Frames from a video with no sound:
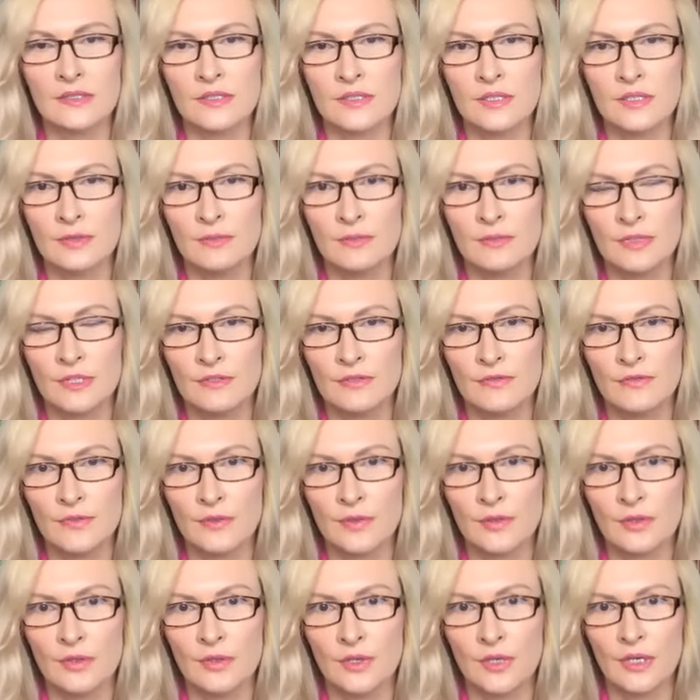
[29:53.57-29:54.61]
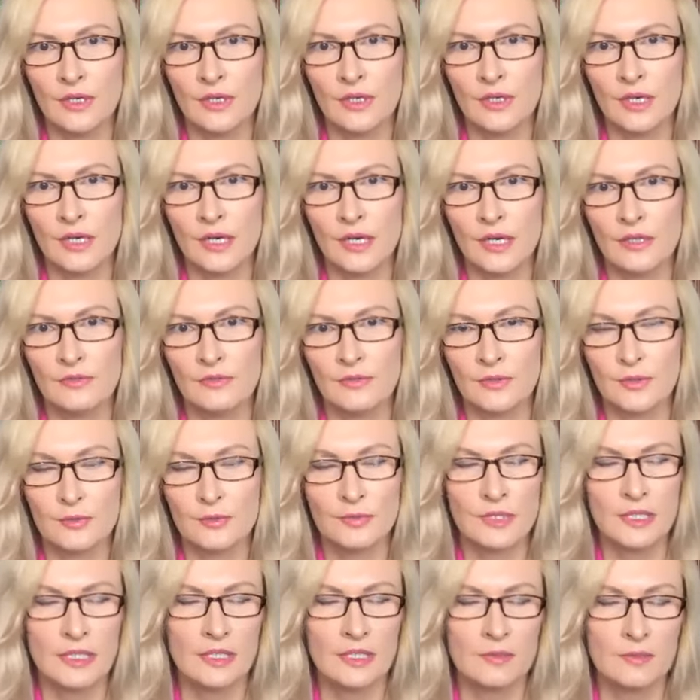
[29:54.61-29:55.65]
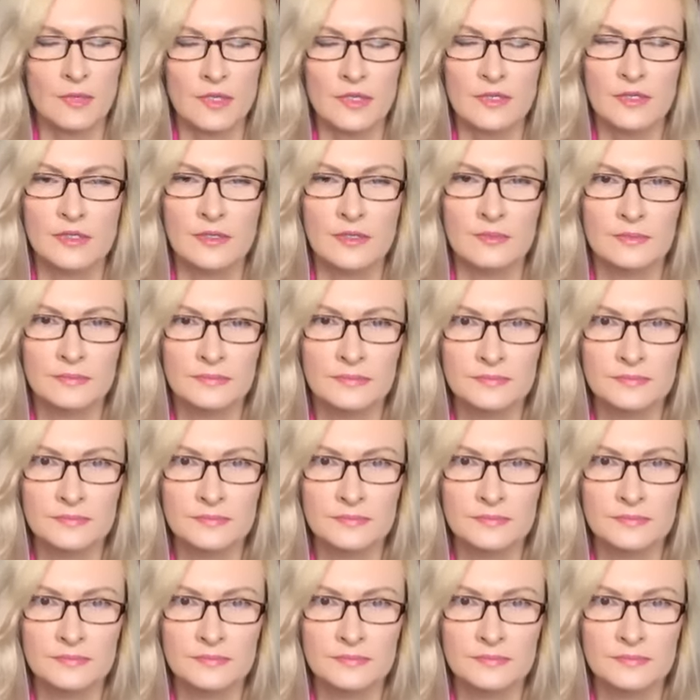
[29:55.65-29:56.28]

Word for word: simply for uh, for being Muslim?